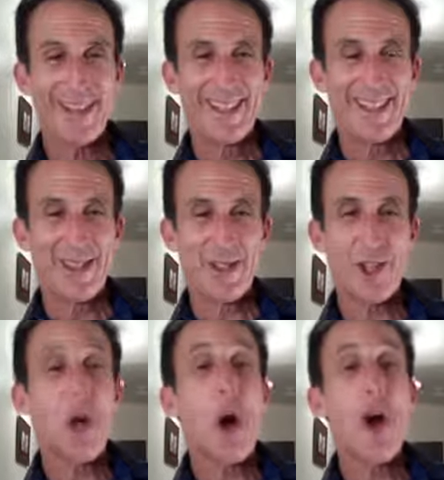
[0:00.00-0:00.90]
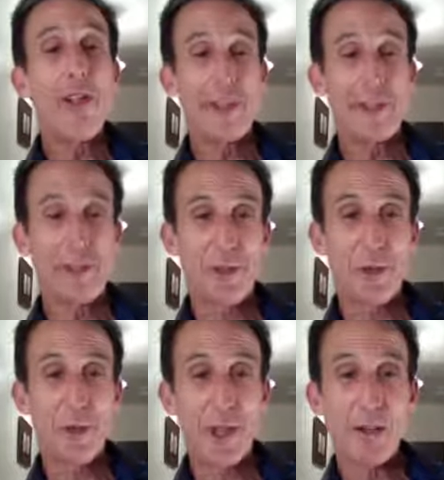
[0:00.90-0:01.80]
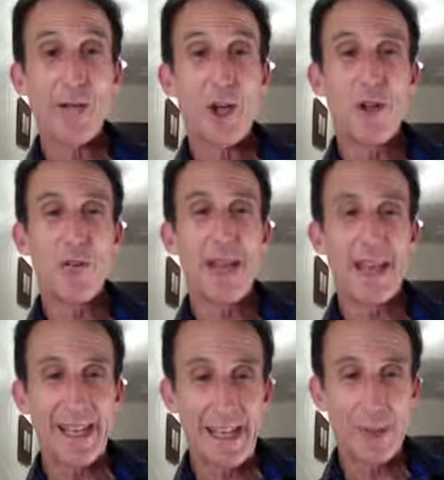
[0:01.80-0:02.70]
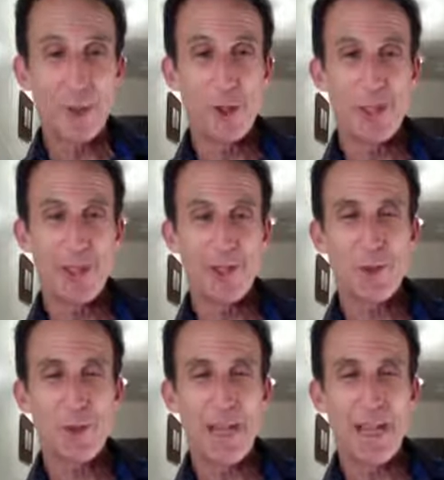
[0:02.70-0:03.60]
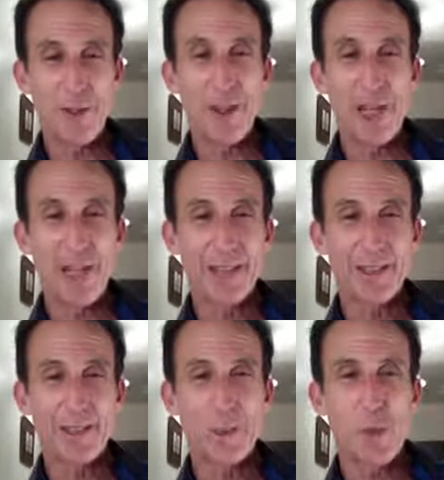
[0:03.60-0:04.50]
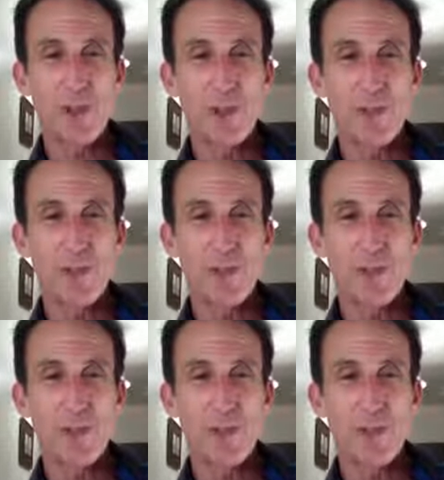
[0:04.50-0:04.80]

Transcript: is a calling to evolve that energetic expression.